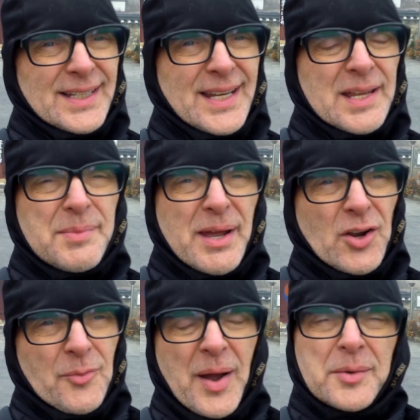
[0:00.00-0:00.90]
and then head
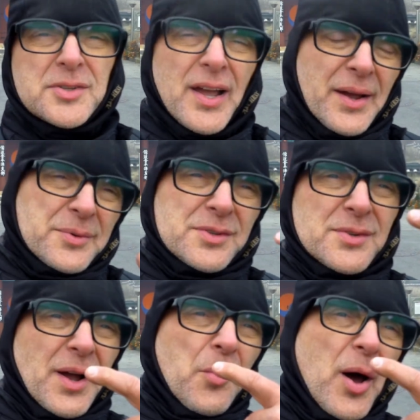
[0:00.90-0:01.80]
back home. I was I
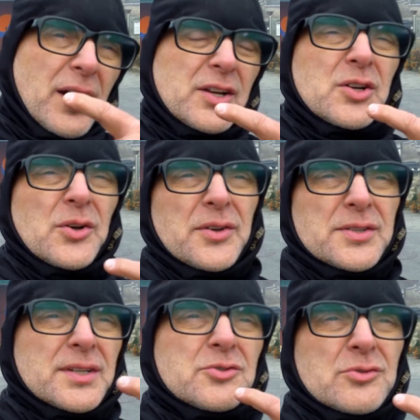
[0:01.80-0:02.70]
was I wanted to go
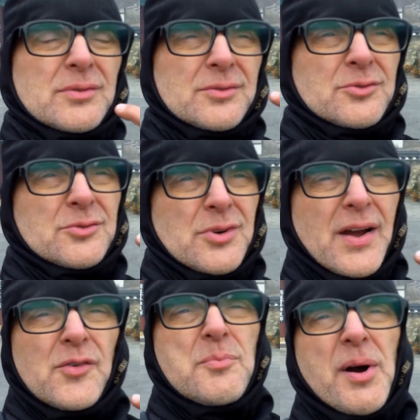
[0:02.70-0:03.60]
there's a
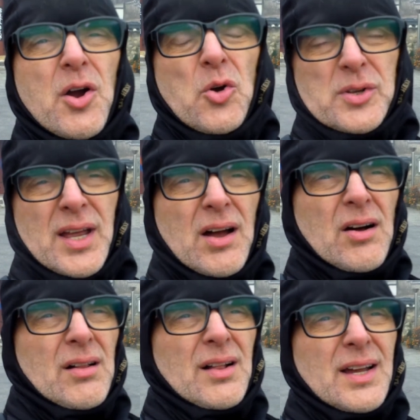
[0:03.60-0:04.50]
travel bug
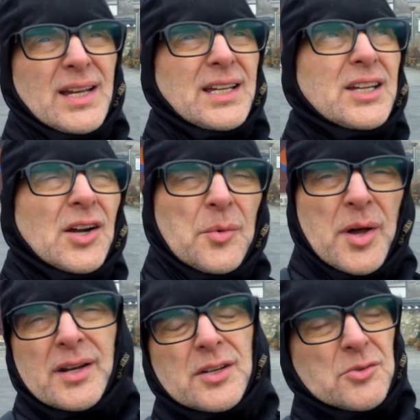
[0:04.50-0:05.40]
hotel here. I
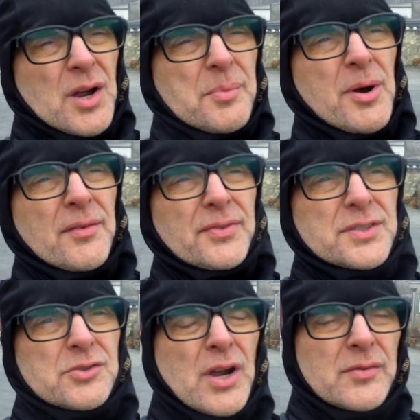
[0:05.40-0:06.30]
wanted to drop
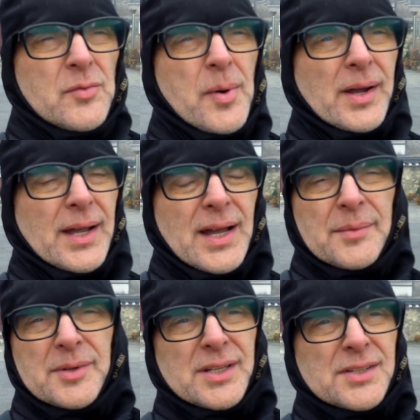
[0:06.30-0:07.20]
off this travel bug I
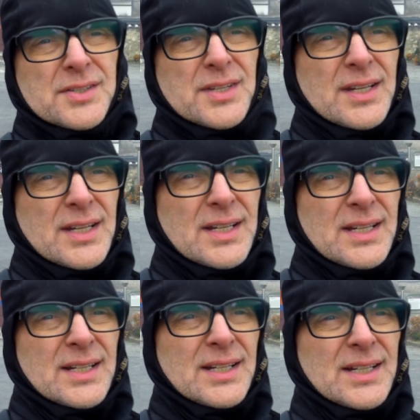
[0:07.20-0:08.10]
got, but it's
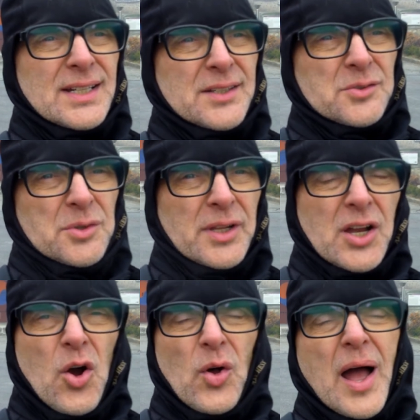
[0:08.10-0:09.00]
it's
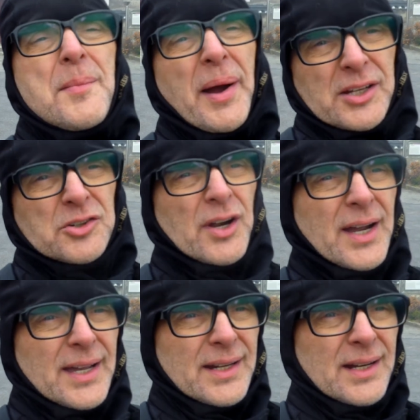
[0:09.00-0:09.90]
really cold. I might
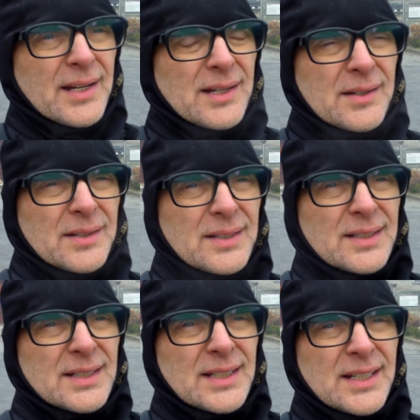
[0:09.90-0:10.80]
try it.
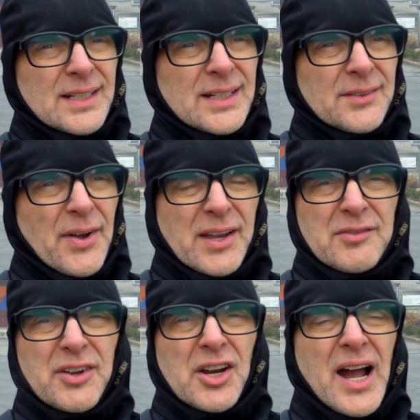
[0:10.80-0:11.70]
If I
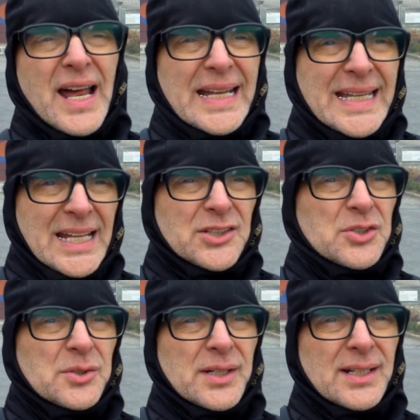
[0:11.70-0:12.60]
can figure out how to get
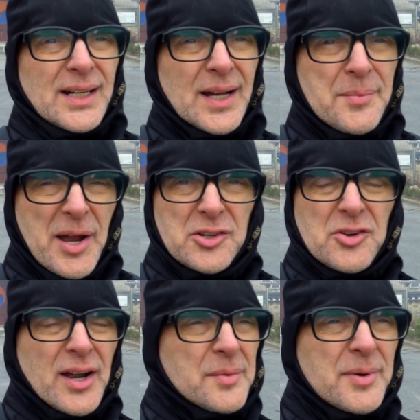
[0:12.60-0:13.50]
to it, I might
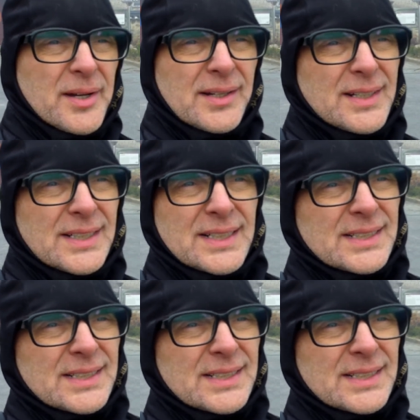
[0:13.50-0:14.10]
try, but